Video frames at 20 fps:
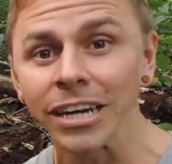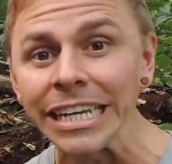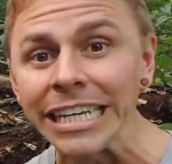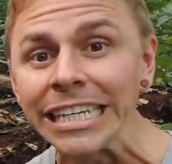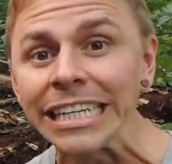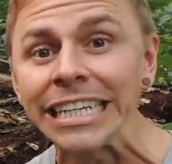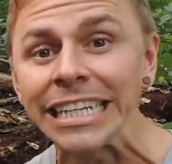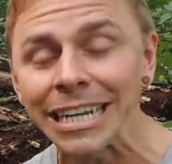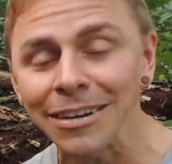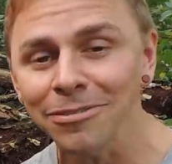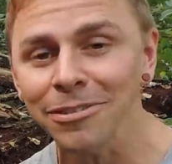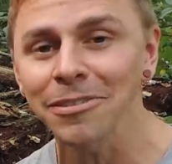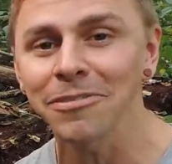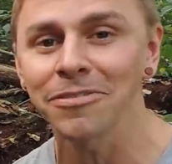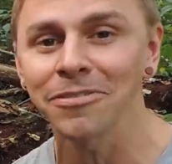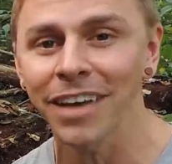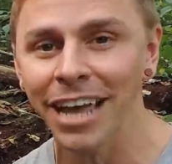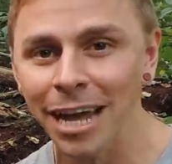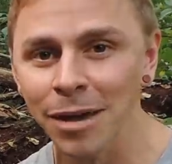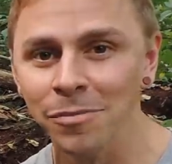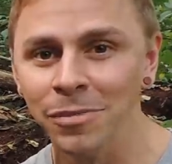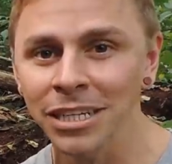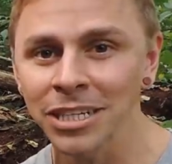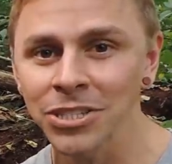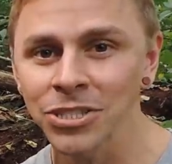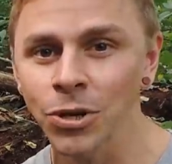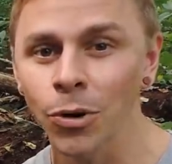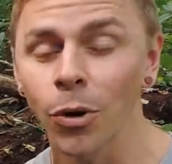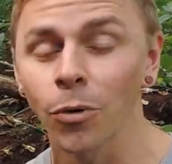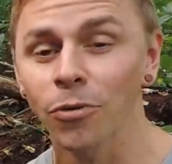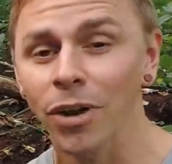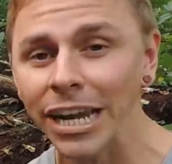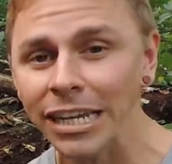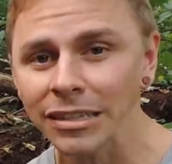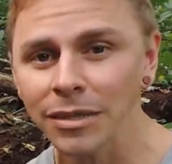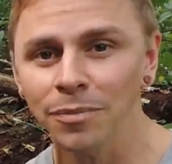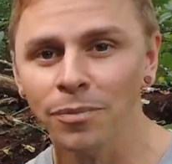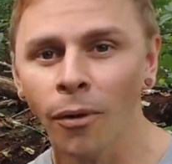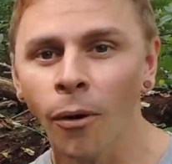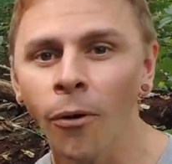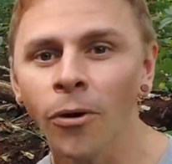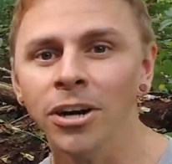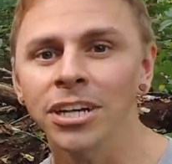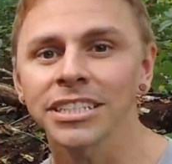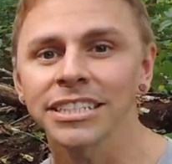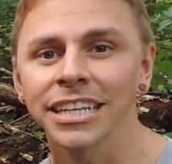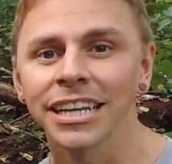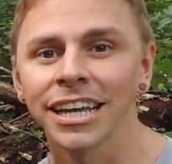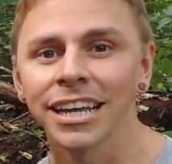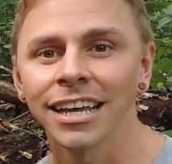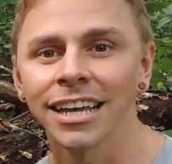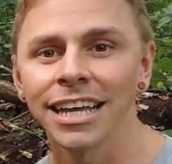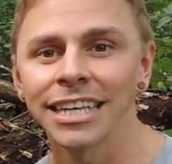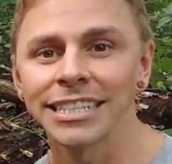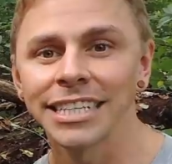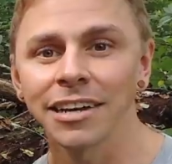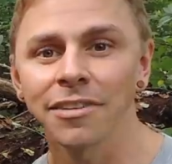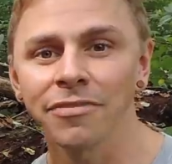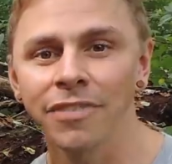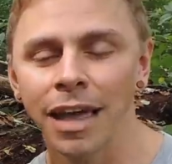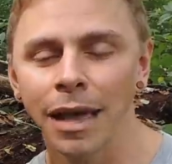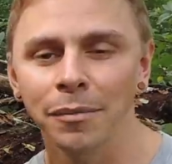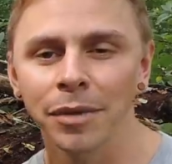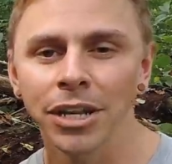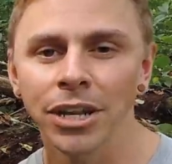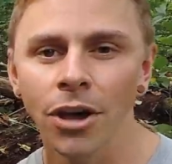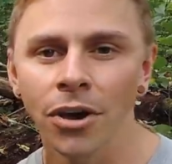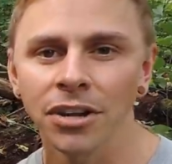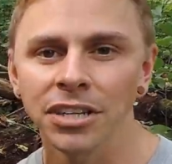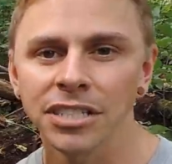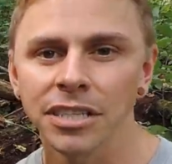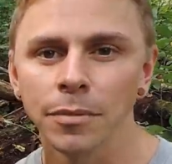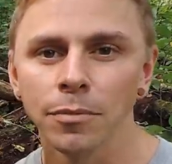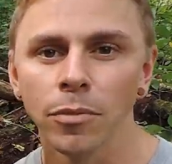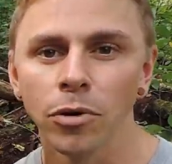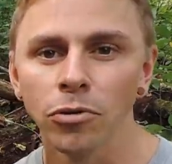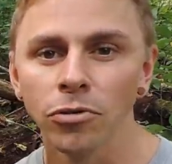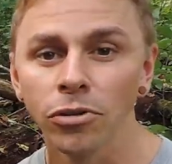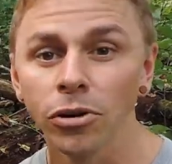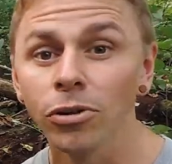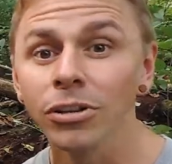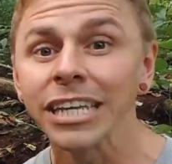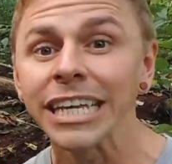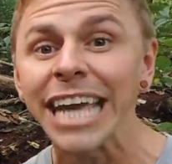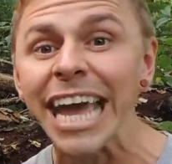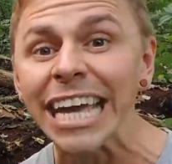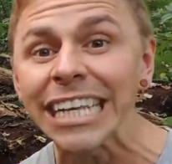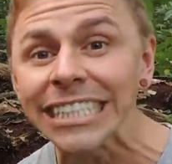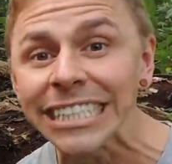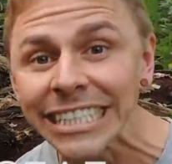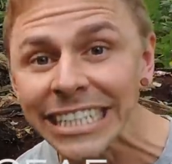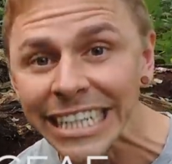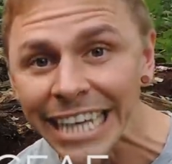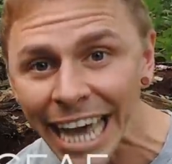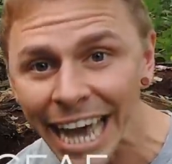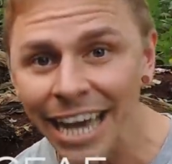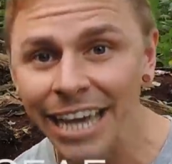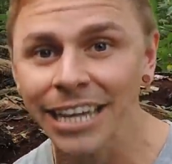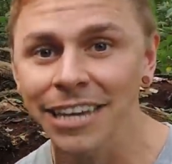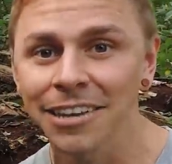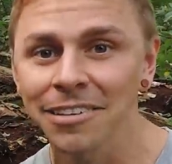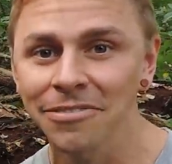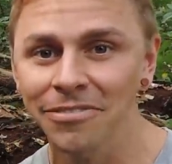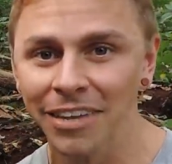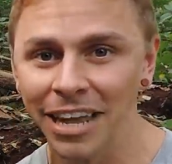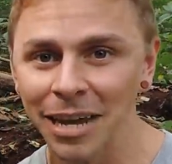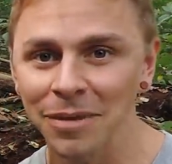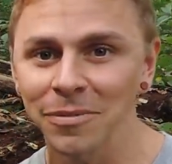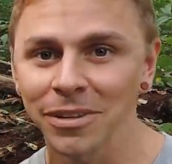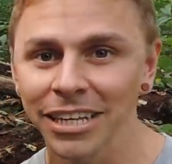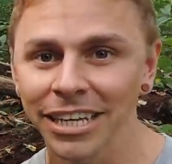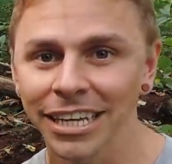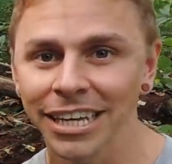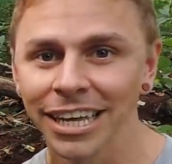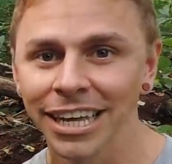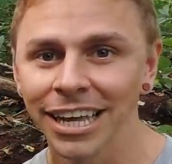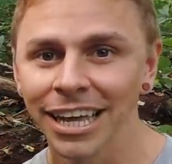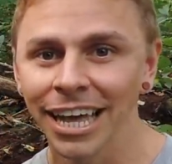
are in different families. So Aurantiporus is in a family known as the Meruliaceae family,